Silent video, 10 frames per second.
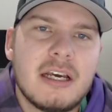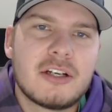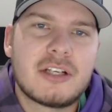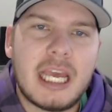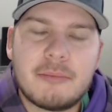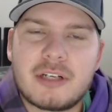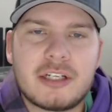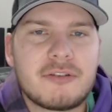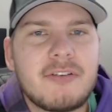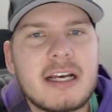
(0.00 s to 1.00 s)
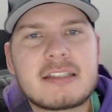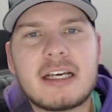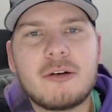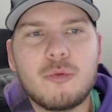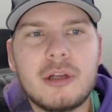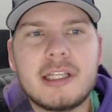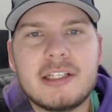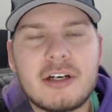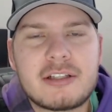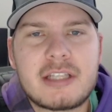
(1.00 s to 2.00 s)
game changer fast side really
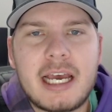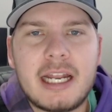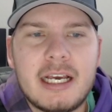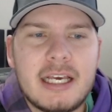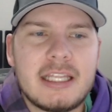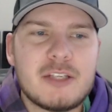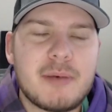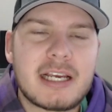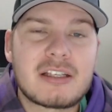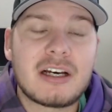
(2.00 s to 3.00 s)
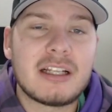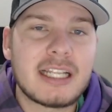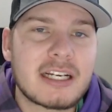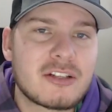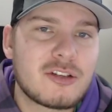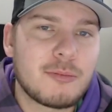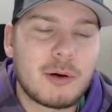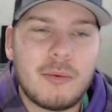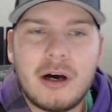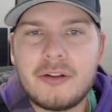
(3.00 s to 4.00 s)
does that. These bags collect super
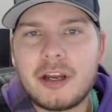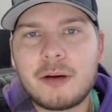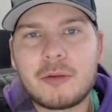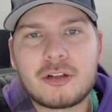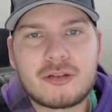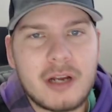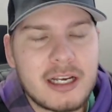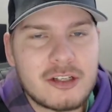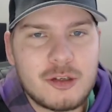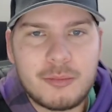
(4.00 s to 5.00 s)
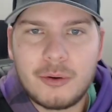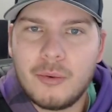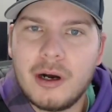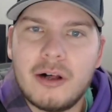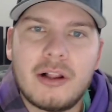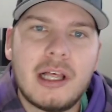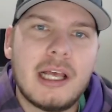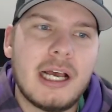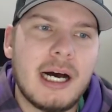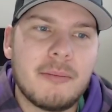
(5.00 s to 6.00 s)
well. The airmail drags super well.
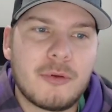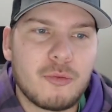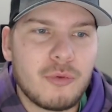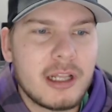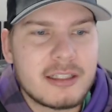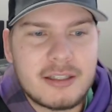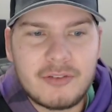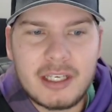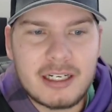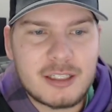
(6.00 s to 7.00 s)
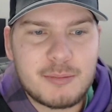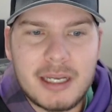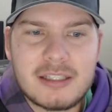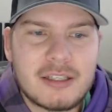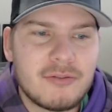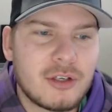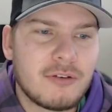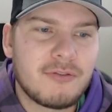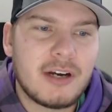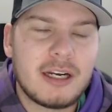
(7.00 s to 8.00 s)
Um, they're relatively inexpensive. You
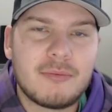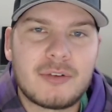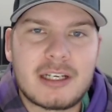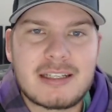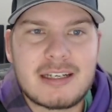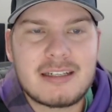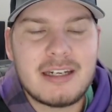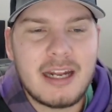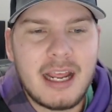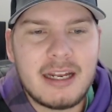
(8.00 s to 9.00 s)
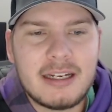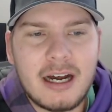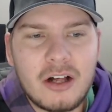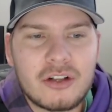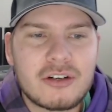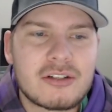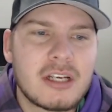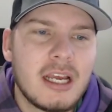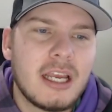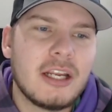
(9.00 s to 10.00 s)
can find them for like 60 to $80.
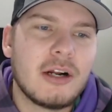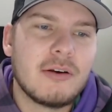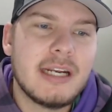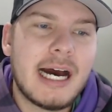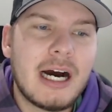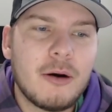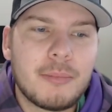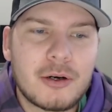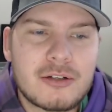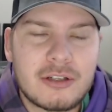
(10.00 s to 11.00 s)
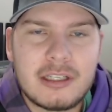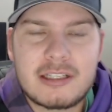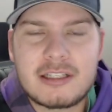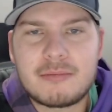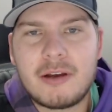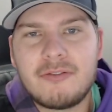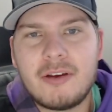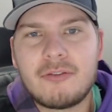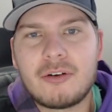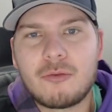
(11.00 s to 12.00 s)
You know, now personally, this is my
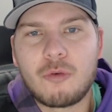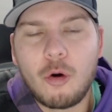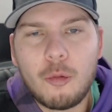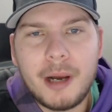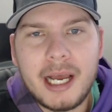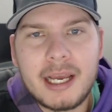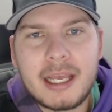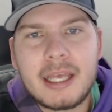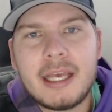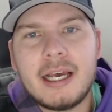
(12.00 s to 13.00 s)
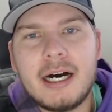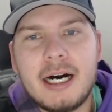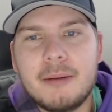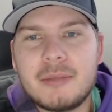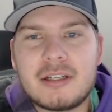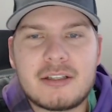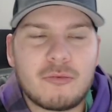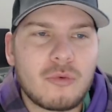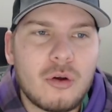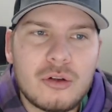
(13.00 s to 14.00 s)
favorite roll bag um, because it
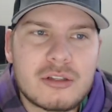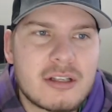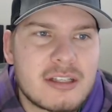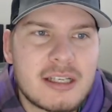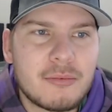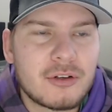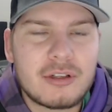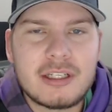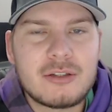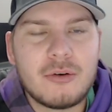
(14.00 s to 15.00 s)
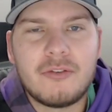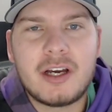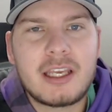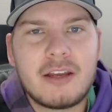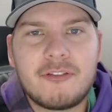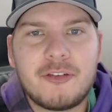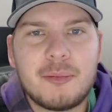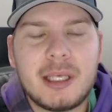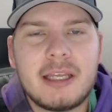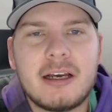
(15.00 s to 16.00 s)
rolls the, similarly to a Viking for
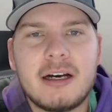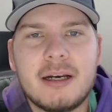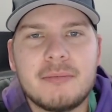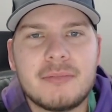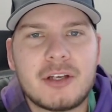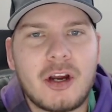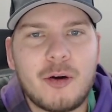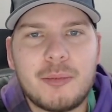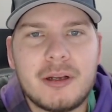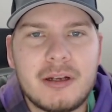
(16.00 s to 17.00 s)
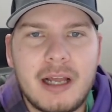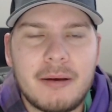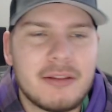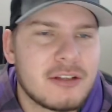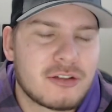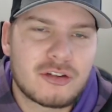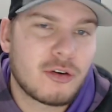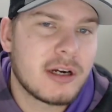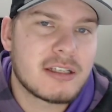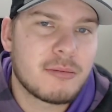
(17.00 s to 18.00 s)
me. Um, the carpet, uh, these are
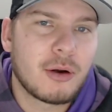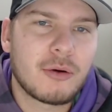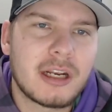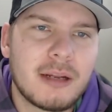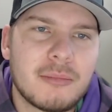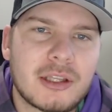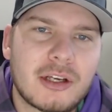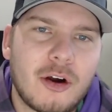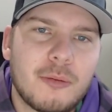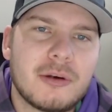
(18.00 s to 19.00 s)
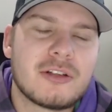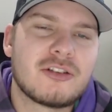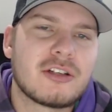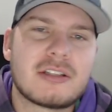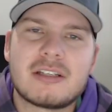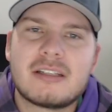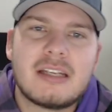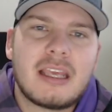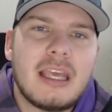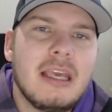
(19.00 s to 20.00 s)
crazy broken in, but the carpet is just as
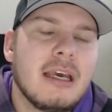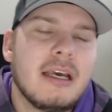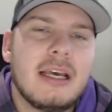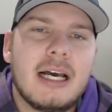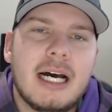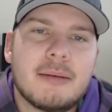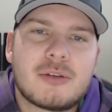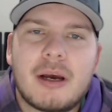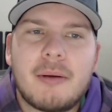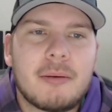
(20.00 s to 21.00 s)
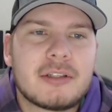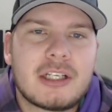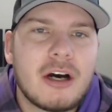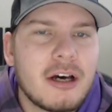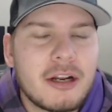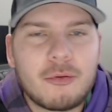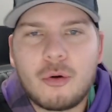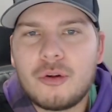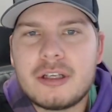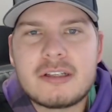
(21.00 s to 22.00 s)
sticky. Um, so I'm able to cut and
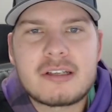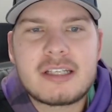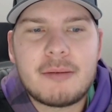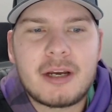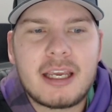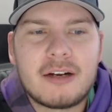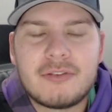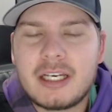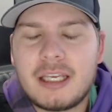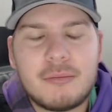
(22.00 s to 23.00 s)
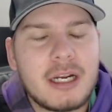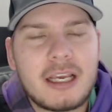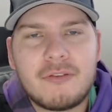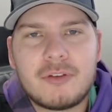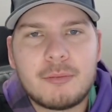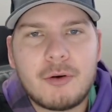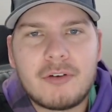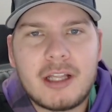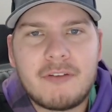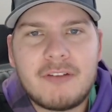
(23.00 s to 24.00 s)
roll these the same I can a Viking, but I can flip it over
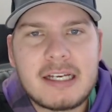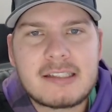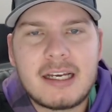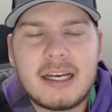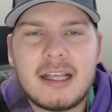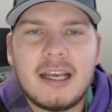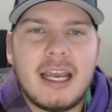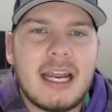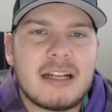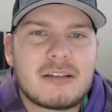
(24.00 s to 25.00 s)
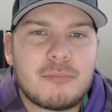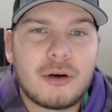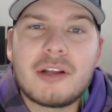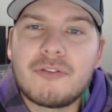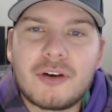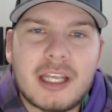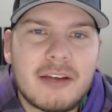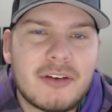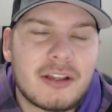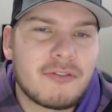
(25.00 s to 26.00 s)
to that fast side and it's pretty
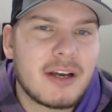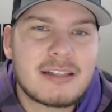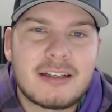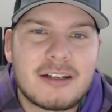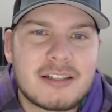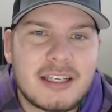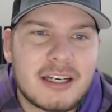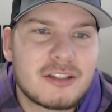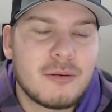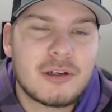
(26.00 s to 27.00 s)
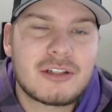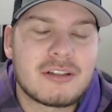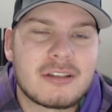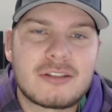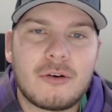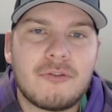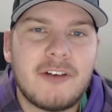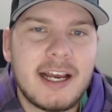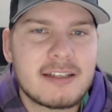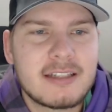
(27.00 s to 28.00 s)
forgiving. The fast side doesn't kick too much because it's so
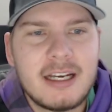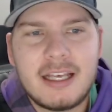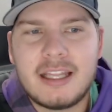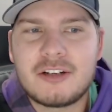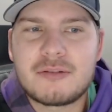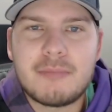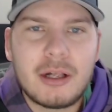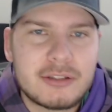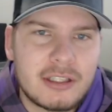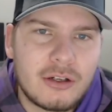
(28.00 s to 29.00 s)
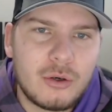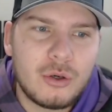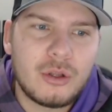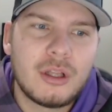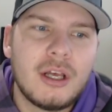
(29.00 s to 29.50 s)
fast. They just melt in the hole.